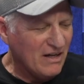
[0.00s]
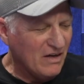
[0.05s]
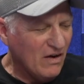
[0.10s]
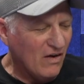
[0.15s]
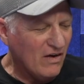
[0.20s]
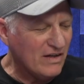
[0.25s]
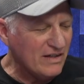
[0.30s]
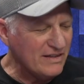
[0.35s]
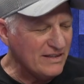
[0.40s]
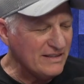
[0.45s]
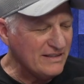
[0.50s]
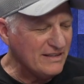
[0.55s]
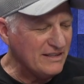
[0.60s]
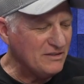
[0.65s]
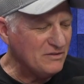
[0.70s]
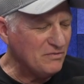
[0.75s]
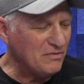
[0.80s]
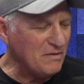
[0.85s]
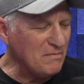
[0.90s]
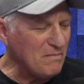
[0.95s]
all this
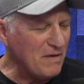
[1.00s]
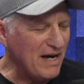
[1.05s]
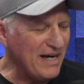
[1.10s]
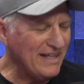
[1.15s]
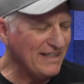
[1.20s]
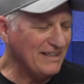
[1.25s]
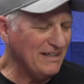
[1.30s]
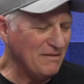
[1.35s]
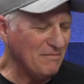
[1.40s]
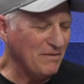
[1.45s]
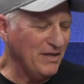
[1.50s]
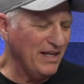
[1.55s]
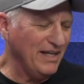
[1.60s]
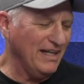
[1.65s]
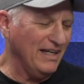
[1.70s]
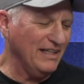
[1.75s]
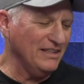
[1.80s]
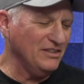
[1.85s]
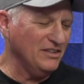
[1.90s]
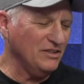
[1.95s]
is reminding me,
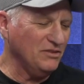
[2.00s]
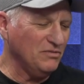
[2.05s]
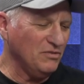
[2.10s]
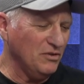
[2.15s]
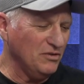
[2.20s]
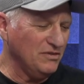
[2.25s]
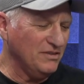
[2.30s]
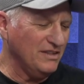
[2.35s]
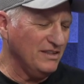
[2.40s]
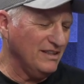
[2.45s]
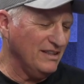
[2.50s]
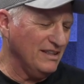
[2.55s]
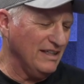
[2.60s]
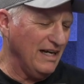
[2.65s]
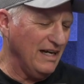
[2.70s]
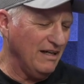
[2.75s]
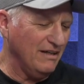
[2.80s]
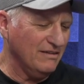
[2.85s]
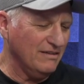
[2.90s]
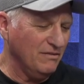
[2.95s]
and I just wrote this
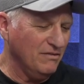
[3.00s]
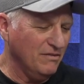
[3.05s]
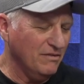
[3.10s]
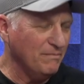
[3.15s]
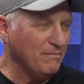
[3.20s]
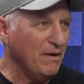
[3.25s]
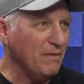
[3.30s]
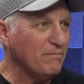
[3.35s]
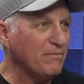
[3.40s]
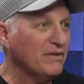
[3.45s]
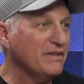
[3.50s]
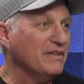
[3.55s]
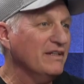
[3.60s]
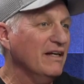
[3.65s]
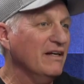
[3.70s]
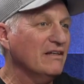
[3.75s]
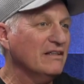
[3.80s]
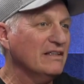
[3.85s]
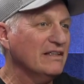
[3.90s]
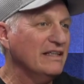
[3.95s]
down. Remember,
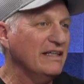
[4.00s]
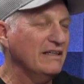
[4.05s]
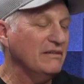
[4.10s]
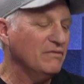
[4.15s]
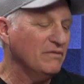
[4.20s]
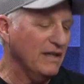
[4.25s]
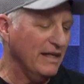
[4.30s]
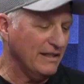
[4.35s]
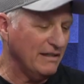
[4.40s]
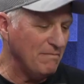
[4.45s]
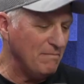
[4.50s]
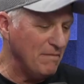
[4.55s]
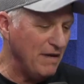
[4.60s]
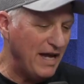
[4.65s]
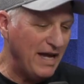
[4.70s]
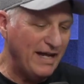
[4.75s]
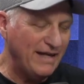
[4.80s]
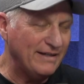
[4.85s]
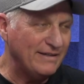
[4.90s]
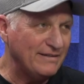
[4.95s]
Darrell and Ed
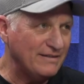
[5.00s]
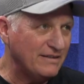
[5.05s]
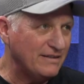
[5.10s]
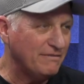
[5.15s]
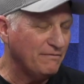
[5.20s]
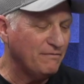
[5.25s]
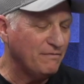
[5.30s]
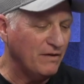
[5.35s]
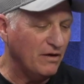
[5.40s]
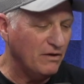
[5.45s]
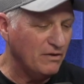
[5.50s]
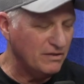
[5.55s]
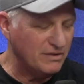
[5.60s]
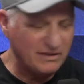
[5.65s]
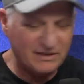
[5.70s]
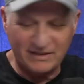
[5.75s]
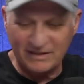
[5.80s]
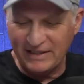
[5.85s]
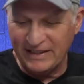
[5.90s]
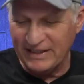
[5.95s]
recommend
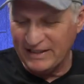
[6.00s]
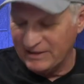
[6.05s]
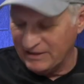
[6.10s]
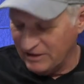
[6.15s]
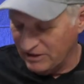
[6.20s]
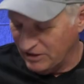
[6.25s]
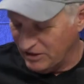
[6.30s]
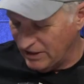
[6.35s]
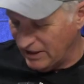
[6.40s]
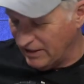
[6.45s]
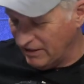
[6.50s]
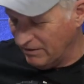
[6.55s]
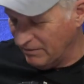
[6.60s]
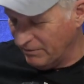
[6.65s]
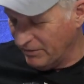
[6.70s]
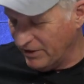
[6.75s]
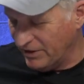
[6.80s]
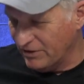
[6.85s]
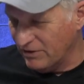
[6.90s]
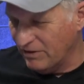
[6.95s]
folks, ladies and
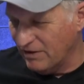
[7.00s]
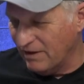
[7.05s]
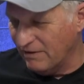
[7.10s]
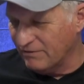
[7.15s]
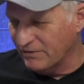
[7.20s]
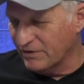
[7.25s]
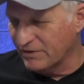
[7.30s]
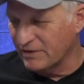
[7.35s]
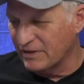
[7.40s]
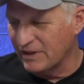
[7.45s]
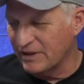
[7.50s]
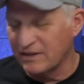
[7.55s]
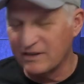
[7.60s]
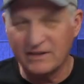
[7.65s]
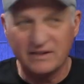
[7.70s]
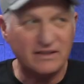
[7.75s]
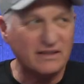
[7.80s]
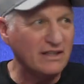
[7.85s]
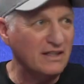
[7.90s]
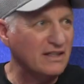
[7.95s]
gentlemen, yes. you have your
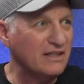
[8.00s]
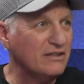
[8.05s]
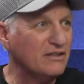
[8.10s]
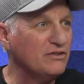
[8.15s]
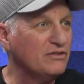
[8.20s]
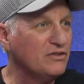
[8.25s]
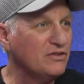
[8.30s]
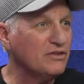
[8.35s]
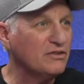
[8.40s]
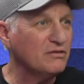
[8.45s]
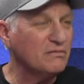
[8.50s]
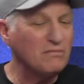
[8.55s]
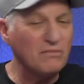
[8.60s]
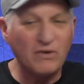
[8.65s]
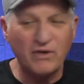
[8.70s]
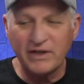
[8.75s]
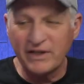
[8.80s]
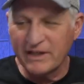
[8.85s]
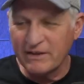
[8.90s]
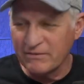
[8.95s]
little you do your
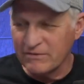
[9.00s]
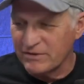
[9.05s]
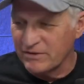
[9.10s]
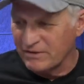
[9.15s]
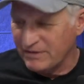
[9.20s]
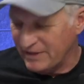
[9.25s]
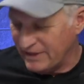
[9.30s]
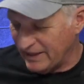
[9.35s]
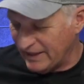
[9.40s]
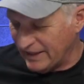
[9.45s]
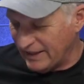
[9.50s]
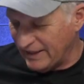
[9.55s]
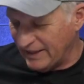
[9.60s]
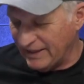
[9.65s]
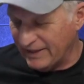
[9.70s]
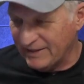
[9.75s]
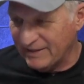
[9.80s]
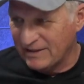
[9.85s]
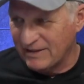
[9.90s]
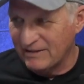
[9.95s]
morning
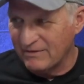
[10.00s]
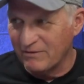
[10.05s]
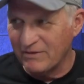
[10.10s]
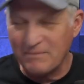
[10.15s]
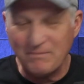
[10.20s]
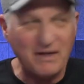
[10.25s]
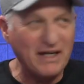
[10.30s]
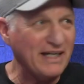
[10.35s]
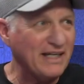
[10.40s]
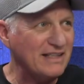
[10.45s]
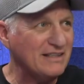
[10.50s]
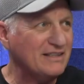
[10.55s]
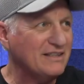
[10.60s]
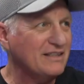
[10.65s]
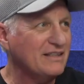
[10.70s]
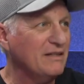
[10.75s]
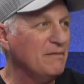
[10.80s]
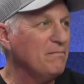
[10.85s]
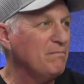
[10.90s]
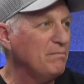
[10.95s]
routine. We make it
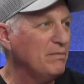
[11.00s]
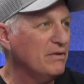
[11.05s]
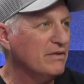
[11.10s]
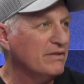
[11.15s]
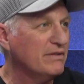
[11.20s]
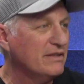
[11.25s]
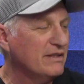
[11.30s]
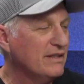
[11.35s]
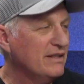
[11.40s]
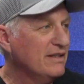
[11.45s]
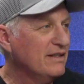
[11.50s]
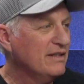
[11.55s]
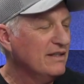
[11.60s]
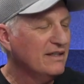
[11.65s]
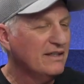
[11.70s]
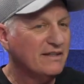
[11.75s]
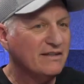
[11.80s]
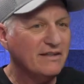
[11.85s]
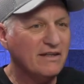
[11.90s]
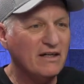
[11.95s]
simple.
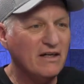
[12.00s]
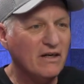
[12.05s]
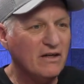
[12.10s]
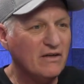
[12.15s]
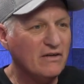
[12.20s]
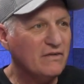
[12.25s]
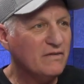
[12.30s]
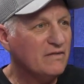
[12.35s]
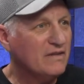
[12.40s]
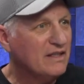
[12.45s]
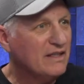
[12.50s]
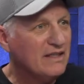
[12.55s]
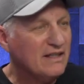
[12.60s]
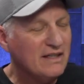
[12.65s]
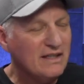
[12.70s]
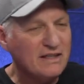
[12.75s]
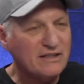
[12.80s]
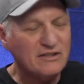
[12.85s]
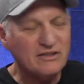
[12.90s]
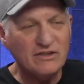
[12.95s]
You know,
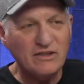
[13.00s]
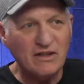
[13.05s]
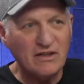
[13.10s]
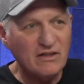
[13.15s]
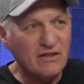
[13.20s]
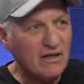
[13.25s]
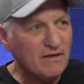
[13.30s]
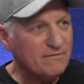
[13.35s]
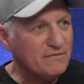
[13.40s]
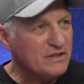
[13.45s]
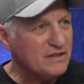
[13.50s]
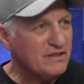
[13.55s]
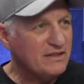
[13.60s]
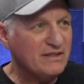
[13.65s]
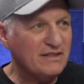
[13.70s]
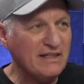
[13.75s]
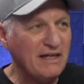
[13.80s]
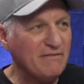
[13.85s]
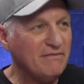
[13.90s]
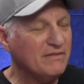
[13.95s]
start off just
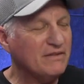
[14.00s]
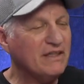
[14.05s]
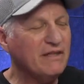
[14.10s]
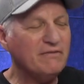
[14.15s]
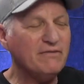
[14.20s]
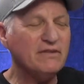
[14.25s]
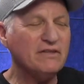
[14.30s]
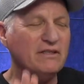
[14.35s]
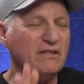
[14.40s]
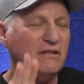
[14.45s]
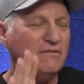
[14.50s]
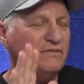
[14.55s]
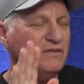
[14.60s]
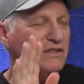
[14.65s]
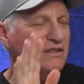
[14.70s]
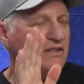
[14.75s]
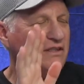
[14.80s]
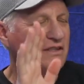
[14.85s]
seven give yourself just